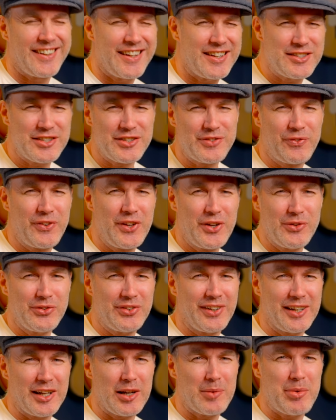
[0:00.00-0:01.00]
just feels
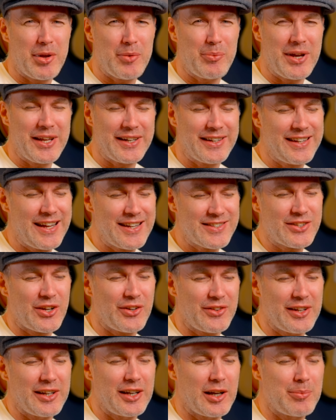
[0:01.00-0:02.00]
a little bit weird. It has
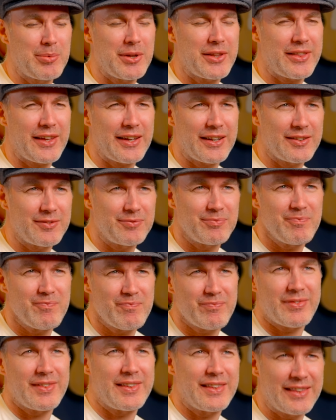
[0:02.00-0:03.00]
got the little bit that
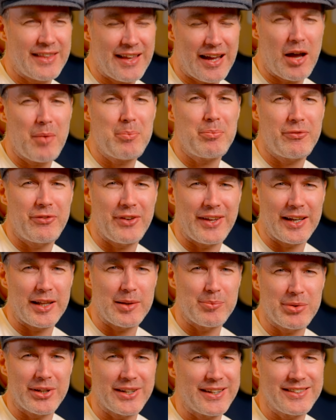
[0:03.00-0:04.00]
the up
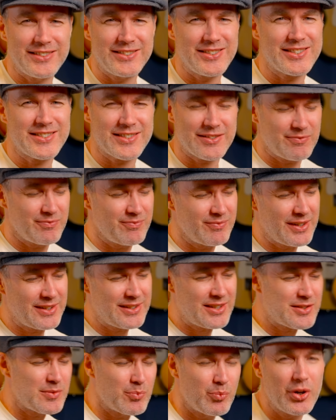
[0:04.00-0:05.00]
feeling, but it just, it
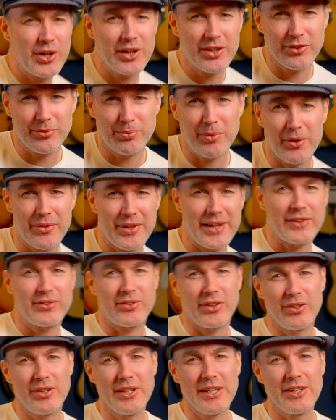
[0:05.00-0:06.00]
doesn't work as well there.
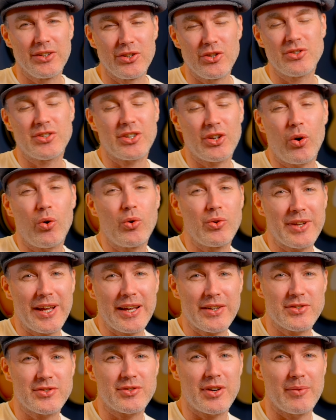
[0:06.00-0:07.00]
So using all
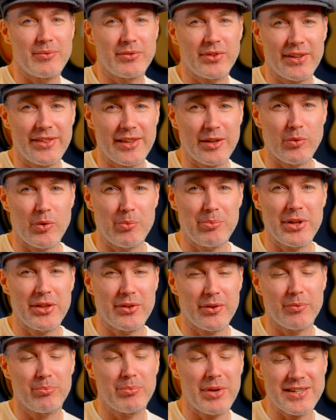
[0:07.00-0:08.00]
down strums, I think, would be
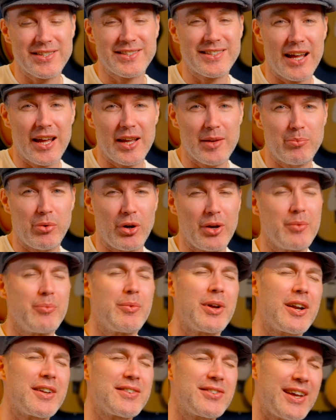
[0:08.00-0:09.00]
the best starting point. And
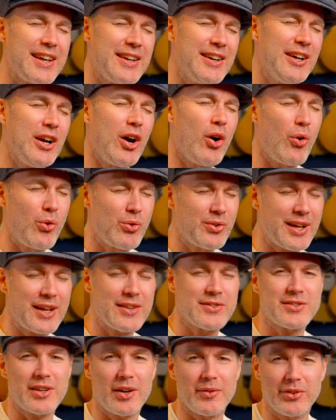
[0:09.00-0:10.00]
when I say all
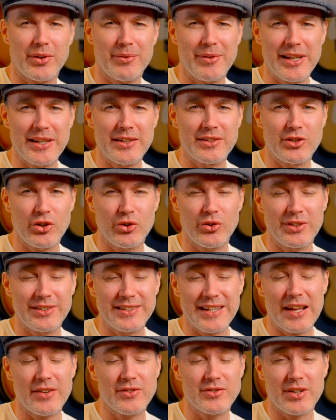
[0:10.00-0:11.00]
down strums, I mean doing
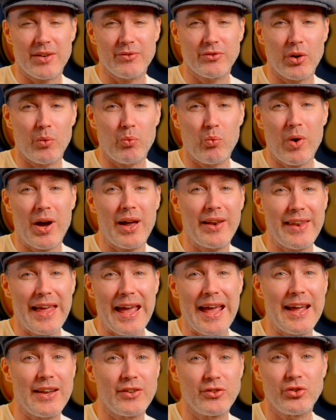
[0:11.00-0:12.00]
down strums on 1
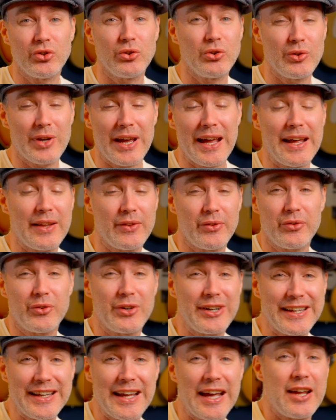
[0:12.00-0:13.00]
and 2 and
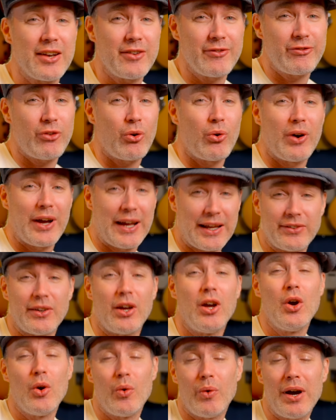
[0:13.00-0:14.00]
3 and 4 and 1
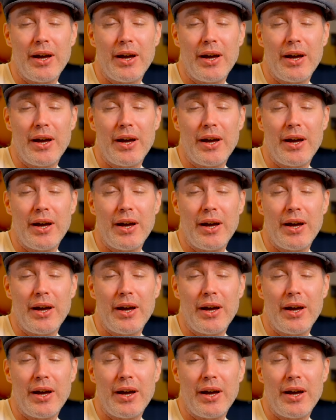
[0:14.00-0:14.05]
and